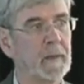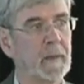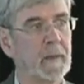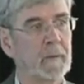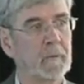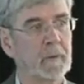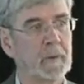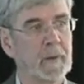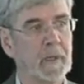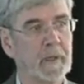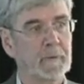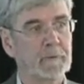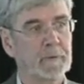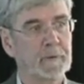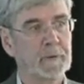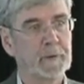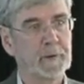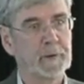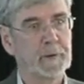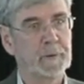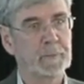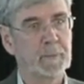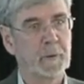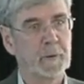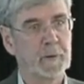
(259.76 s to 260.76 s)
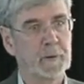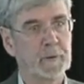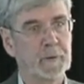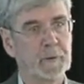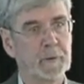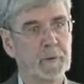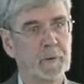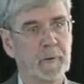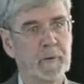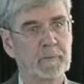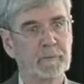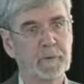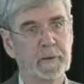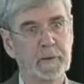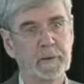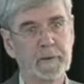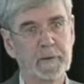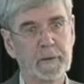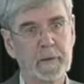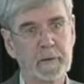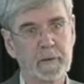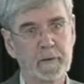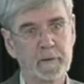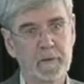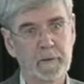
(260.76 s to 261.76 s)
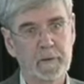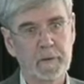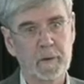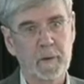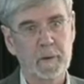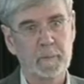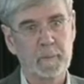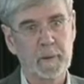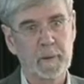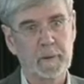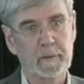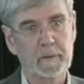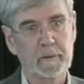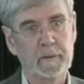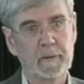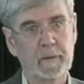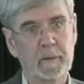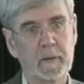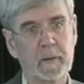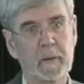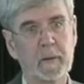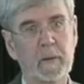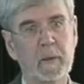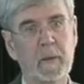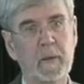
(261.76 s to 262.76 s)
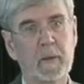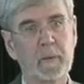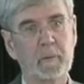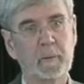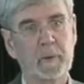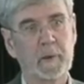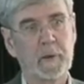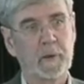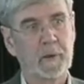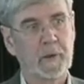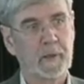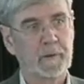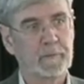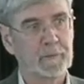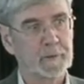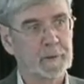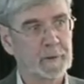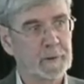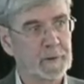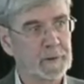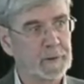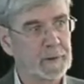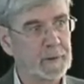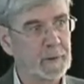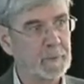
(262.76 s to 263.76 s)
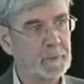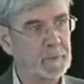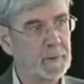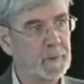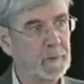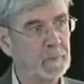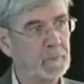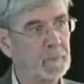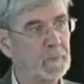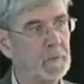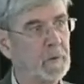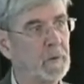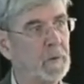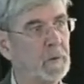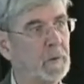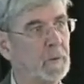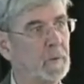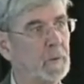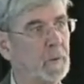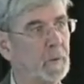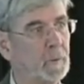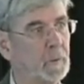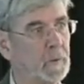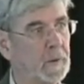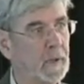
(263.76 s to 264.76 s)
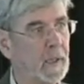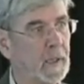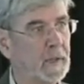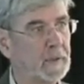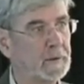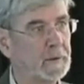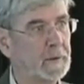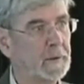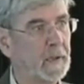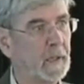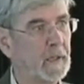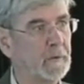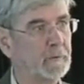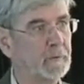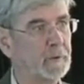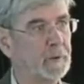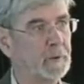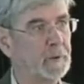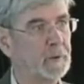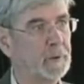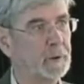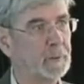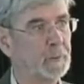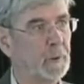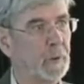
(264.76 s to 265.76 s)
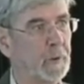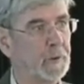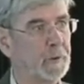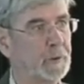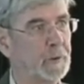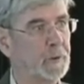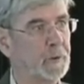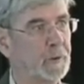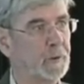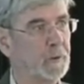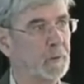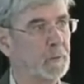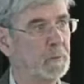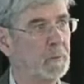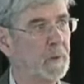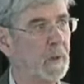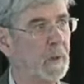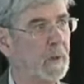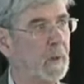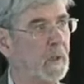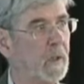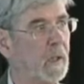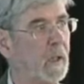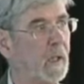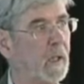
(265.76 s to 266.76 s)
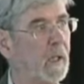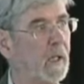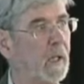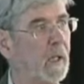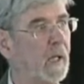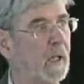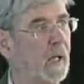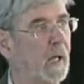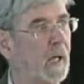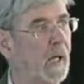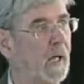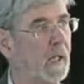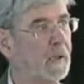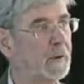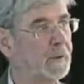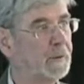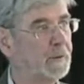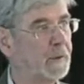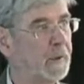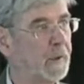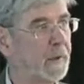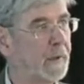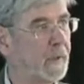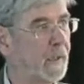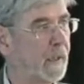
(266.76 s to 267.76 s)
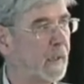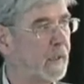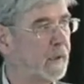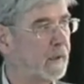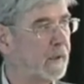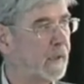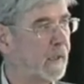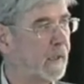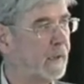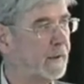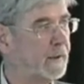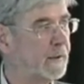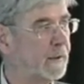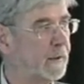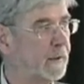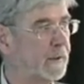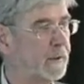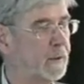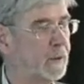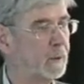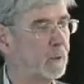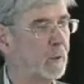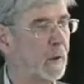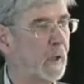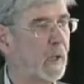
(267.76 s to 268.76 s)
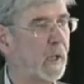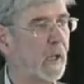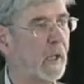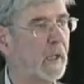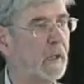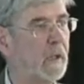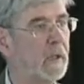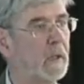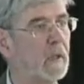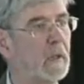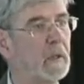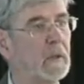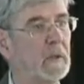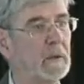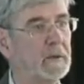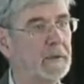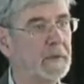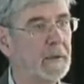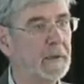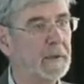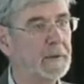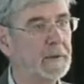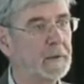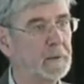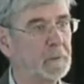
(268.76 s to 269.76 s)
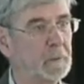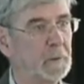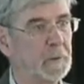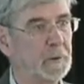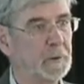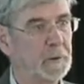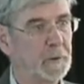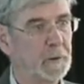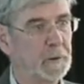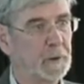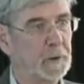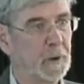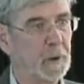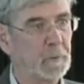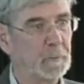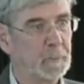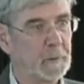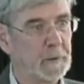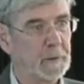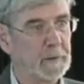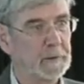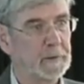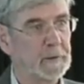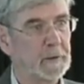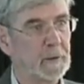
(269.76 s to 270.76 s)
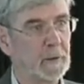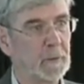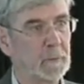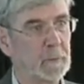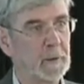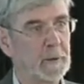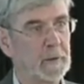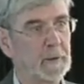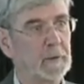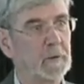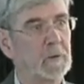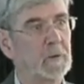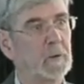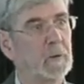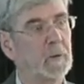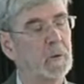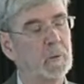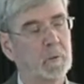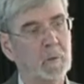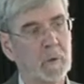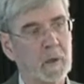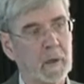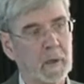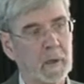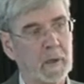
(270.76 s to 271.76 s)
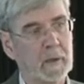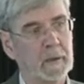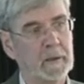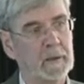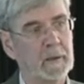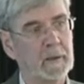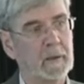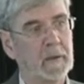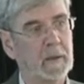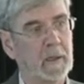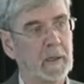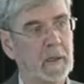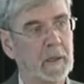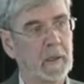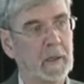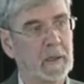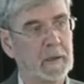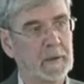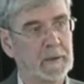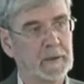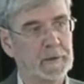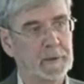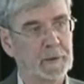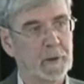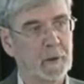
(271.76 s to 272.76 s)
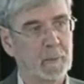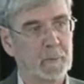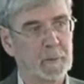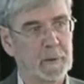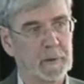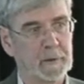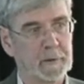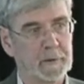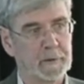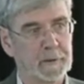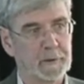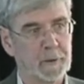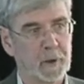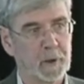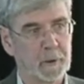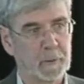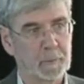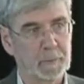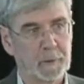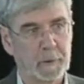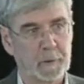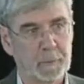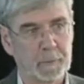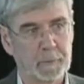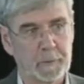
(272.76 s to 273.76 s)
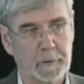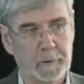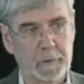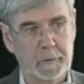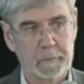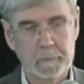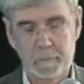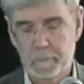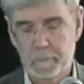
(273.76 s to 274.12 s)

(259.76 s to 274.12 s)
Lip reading: We have to respond to every single comment. We don't have to accept them, but we actually have to respond to them, arguing our case as to why, yes, we should adopt this comment, or why this comment is not appropriate.